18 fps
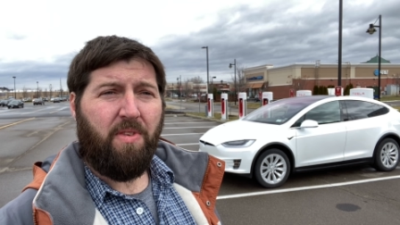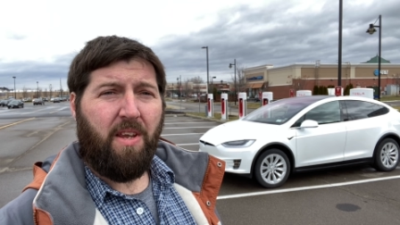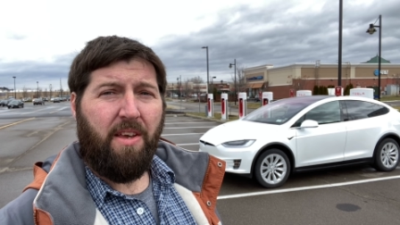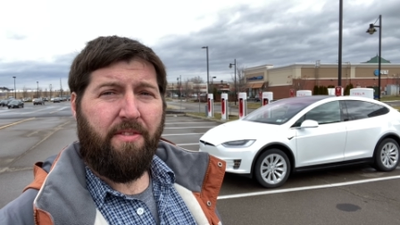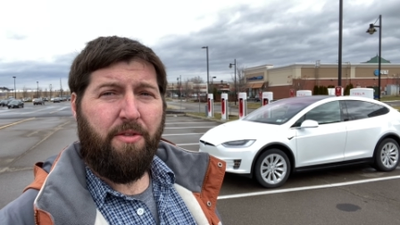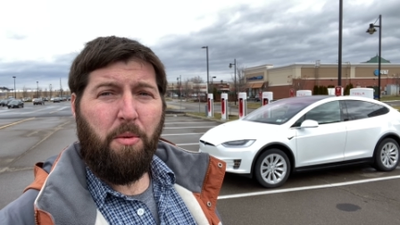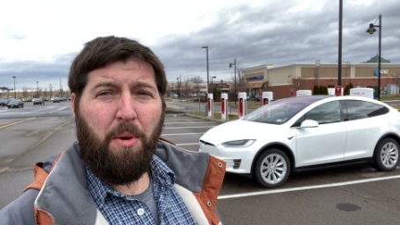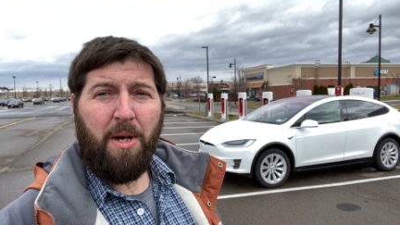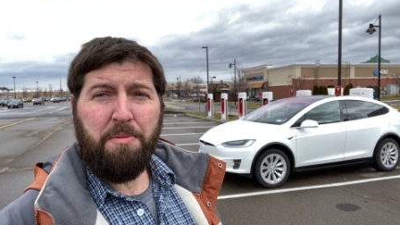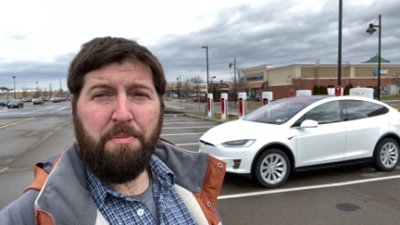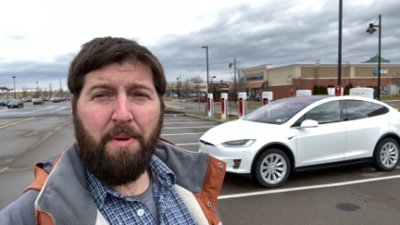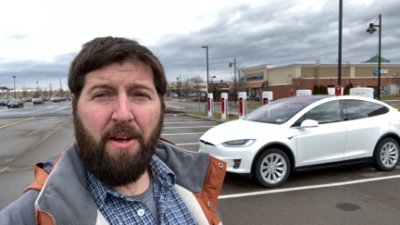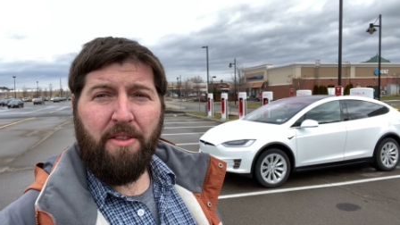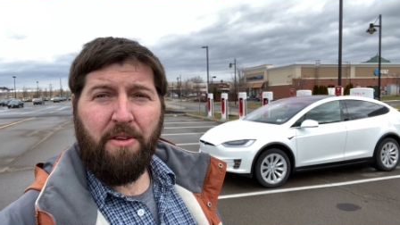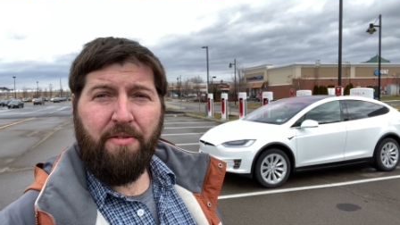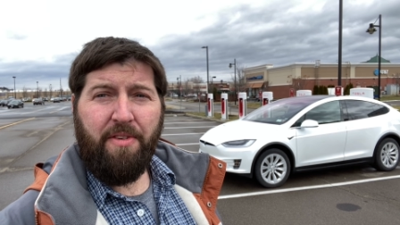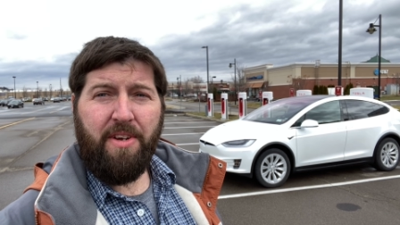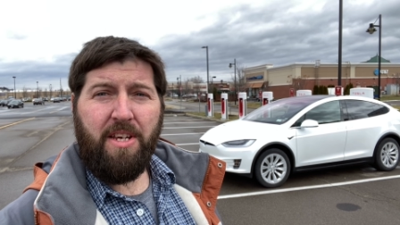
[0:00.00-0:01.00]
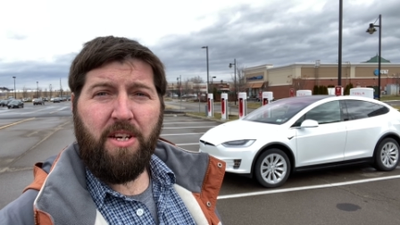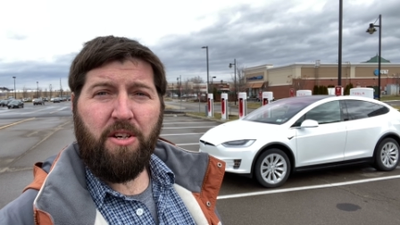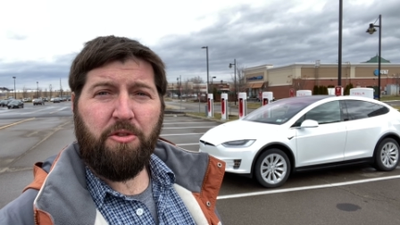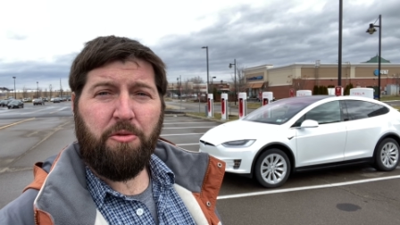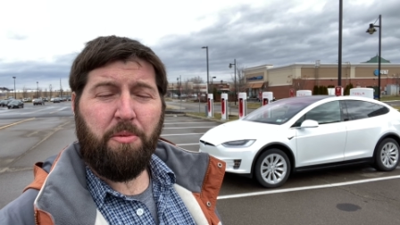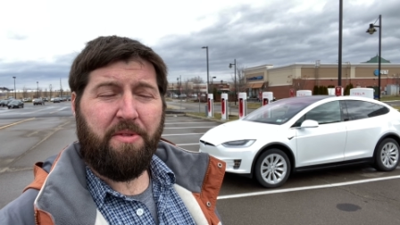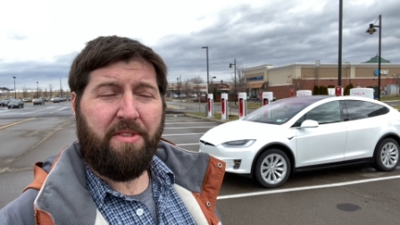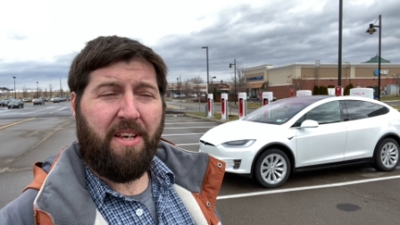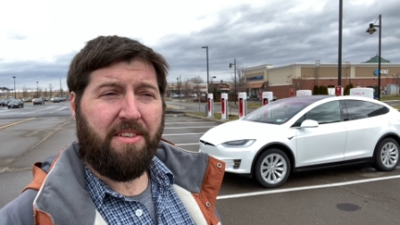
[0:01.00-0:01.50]
If you watch my other
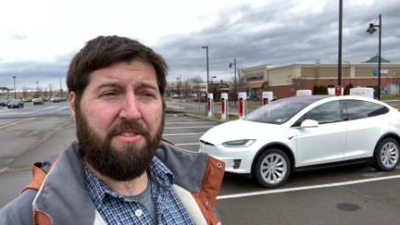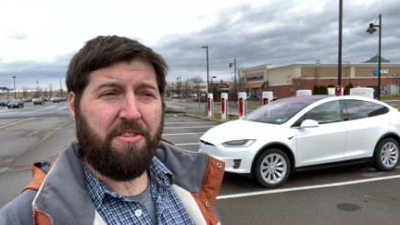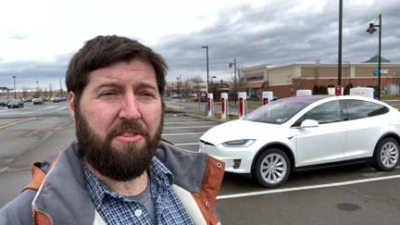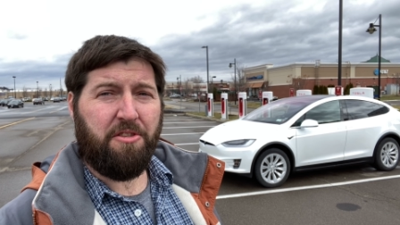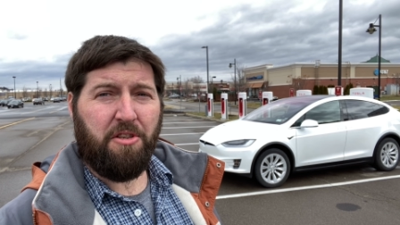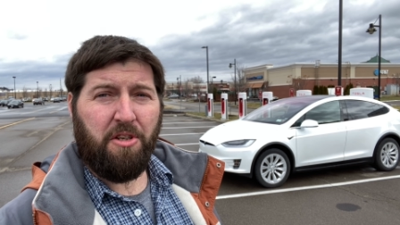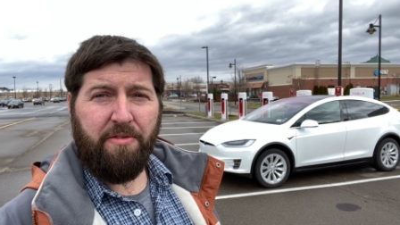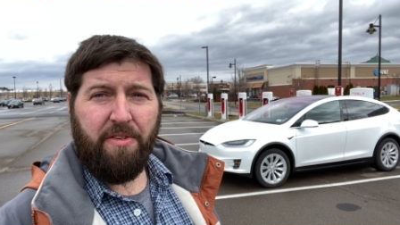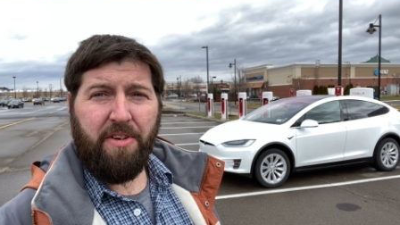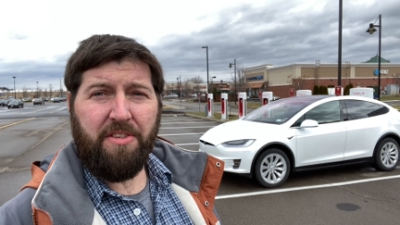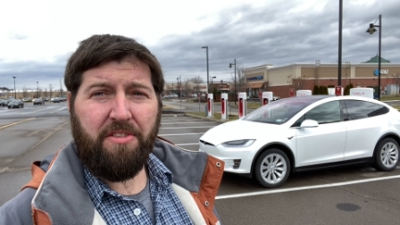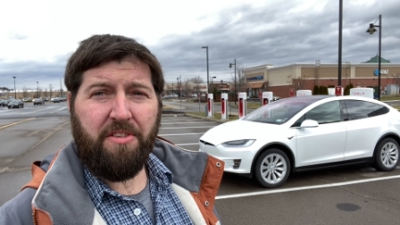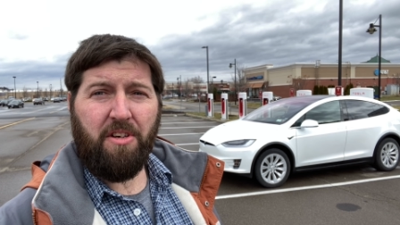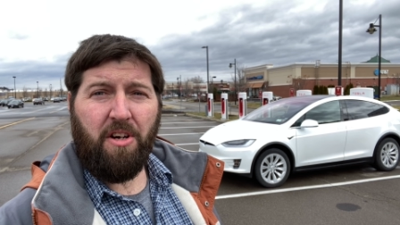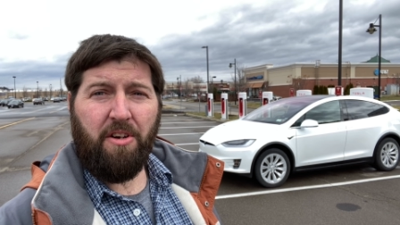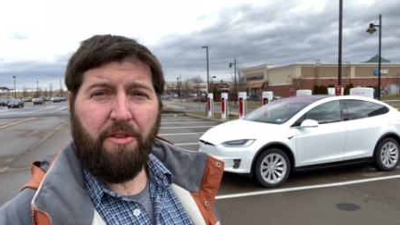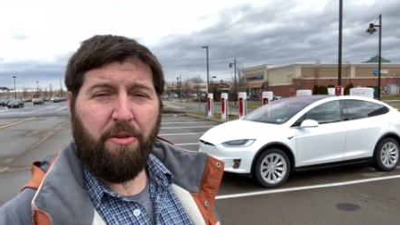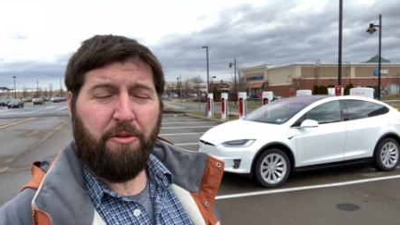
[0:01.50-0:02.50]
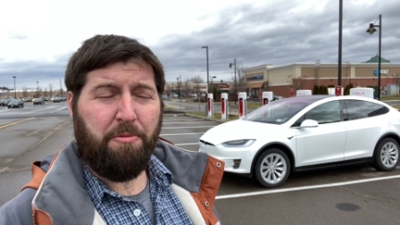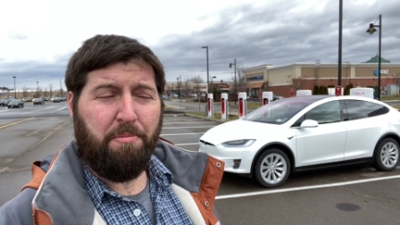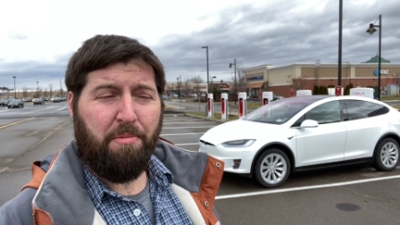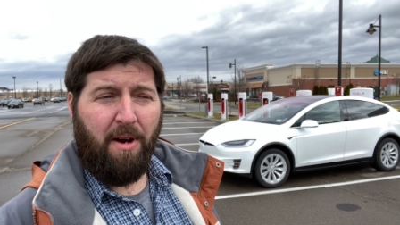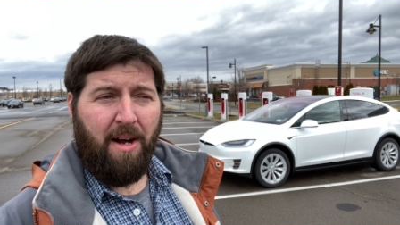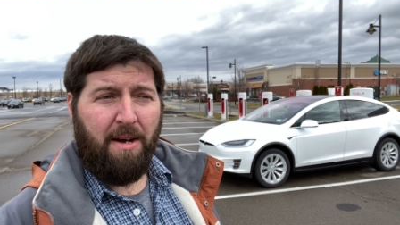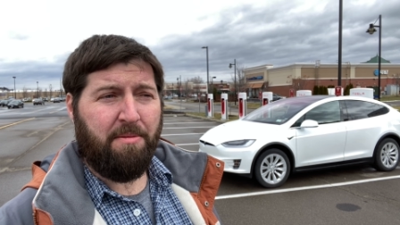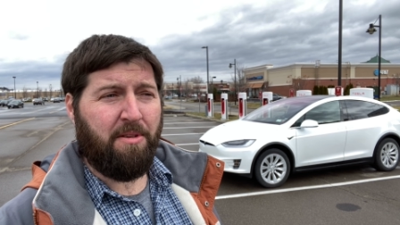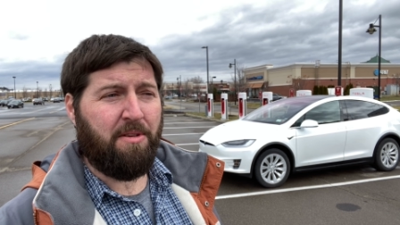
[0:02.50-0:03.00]
videos with Tesla service and all those
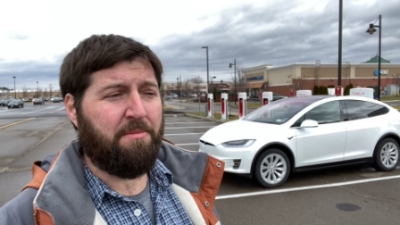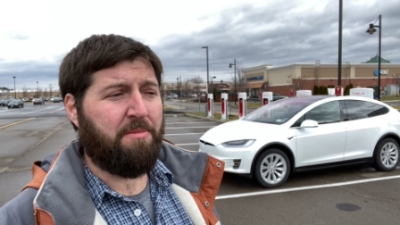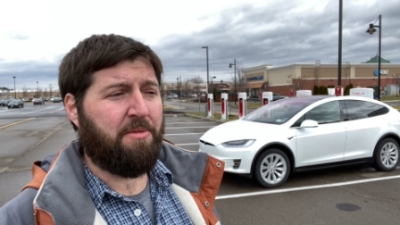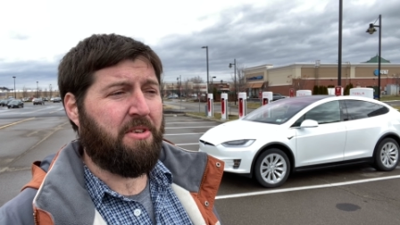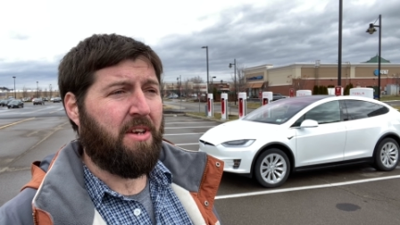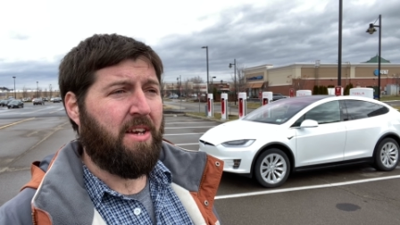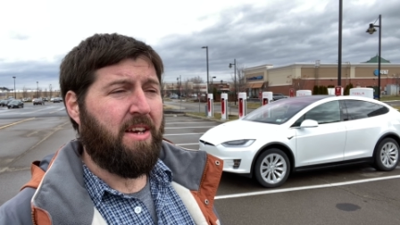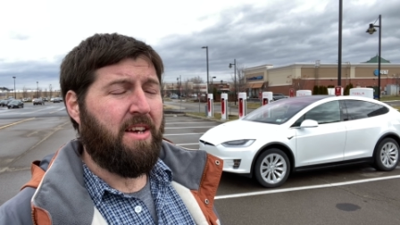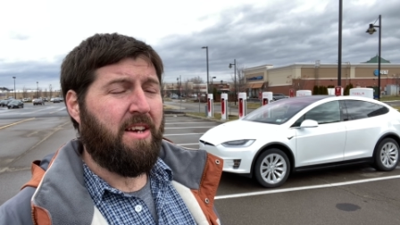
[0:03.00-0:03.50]
problems,